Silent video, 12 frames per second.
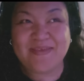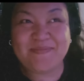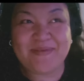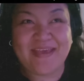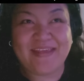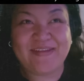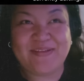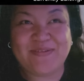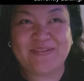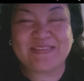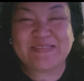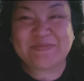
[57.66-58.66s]
I know
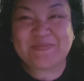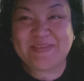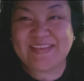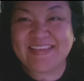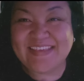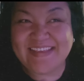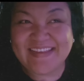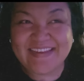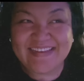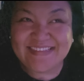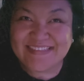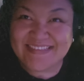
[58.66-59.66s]
it's been
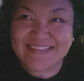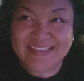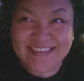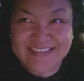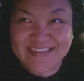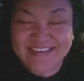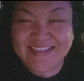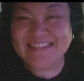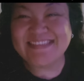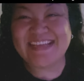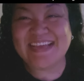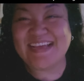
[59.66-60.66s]
such a long
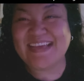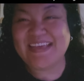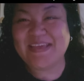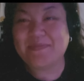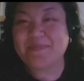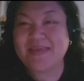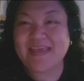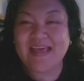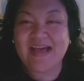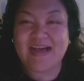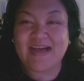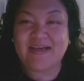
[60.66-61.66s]
time.
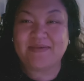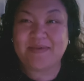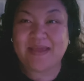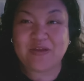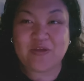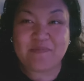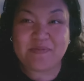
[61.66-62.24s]
I know I've